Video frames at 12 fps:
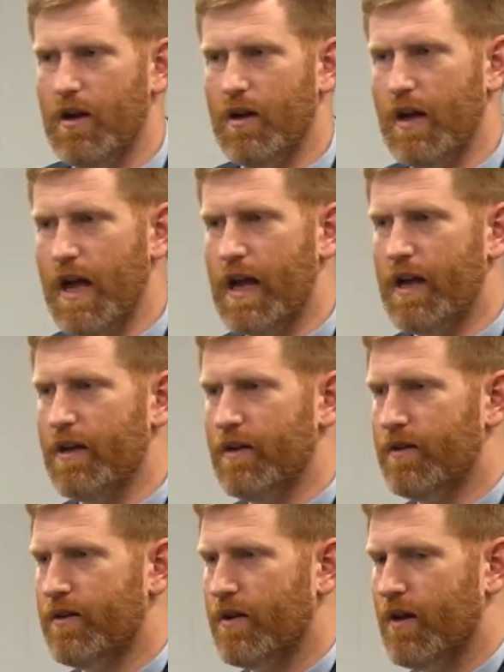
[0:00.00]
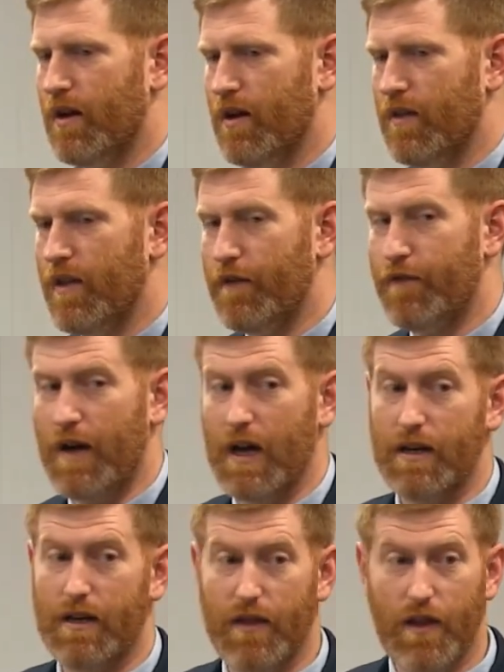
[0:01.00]
And they
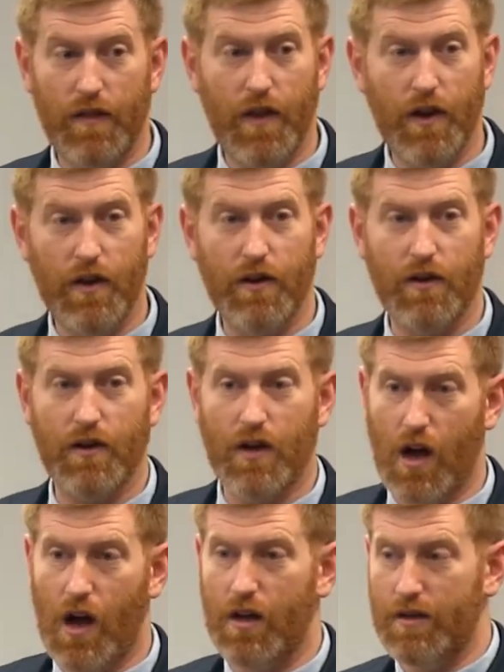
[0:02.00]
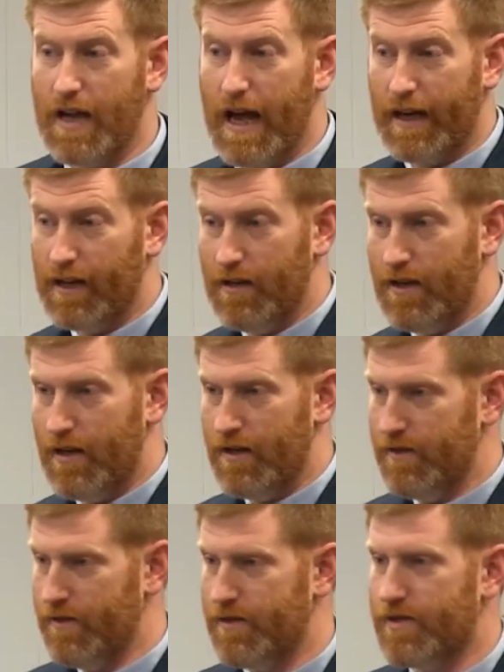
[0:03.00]
find that their god, Dagon,
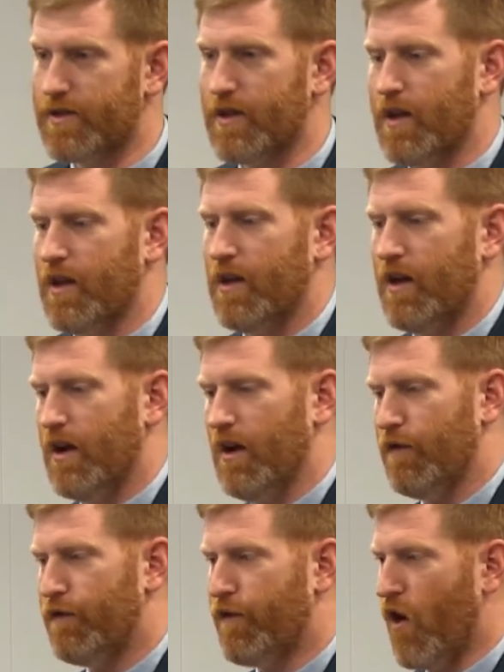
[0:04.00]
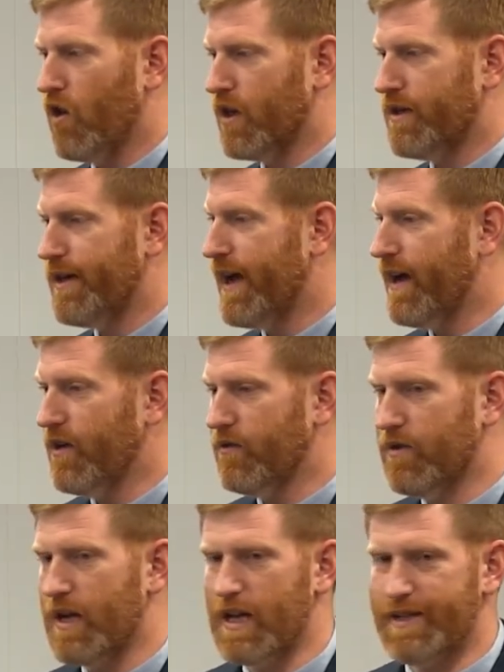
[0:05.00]
is fallen down.
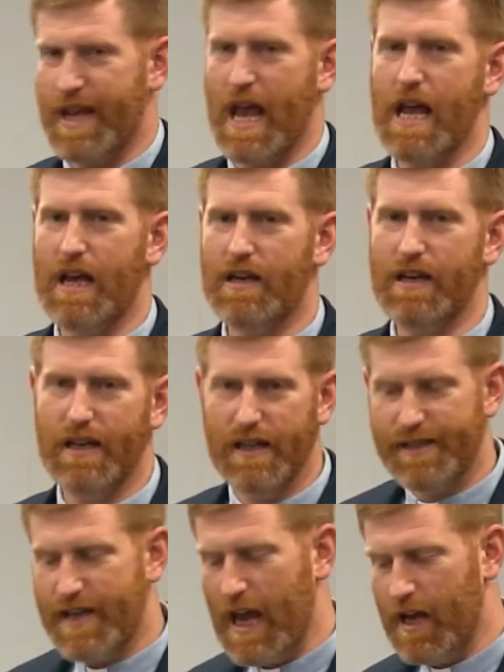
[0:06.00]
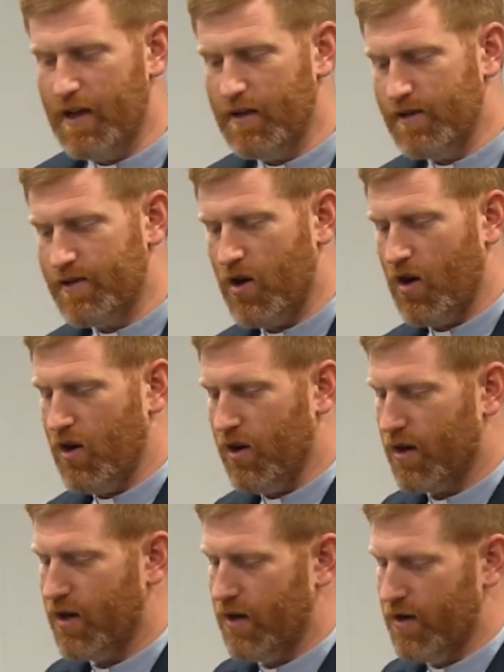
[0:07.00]
His head and his hands are
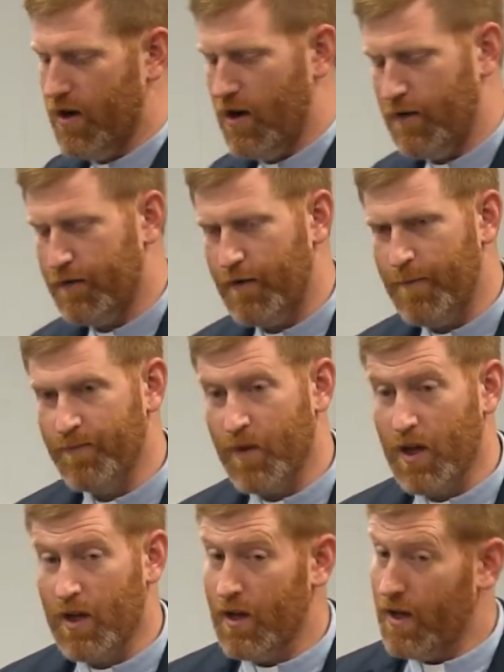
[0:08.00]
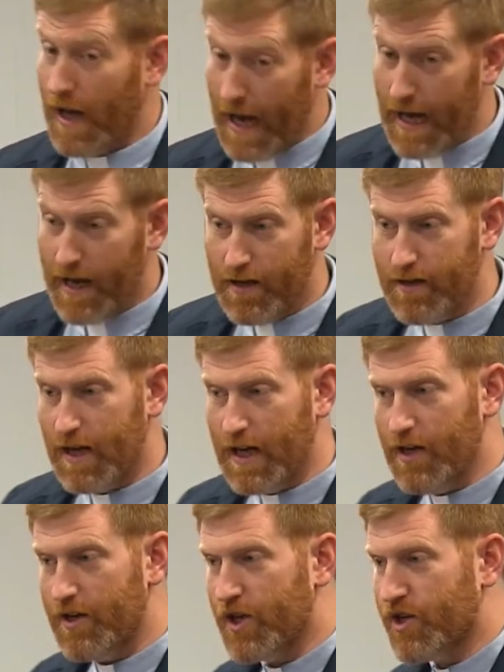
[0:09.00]
cut off. And in
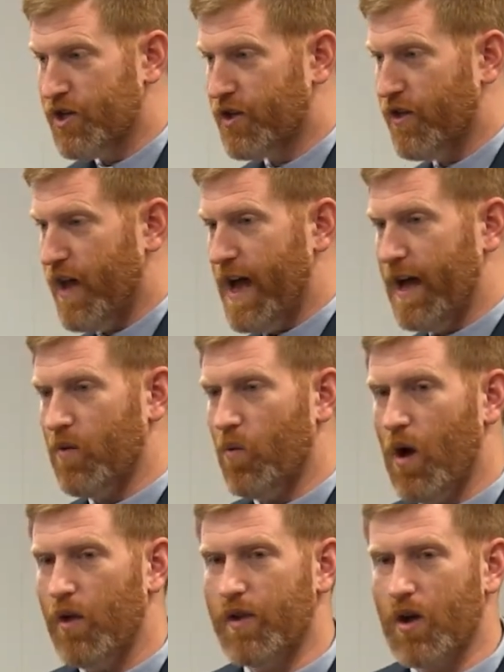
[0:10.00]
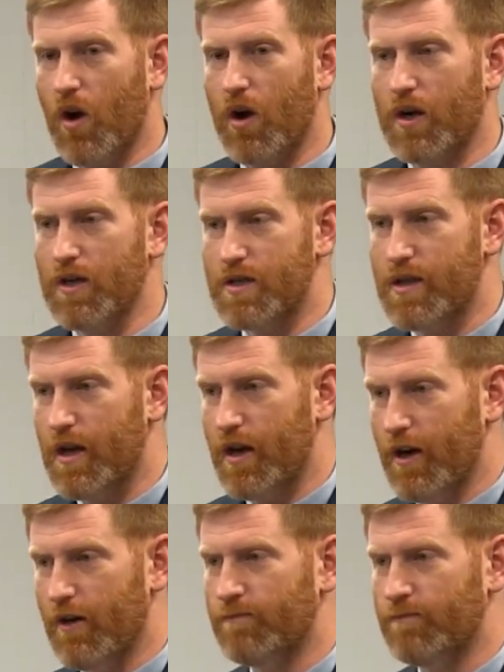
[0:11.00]
addition to that, while the ark is there,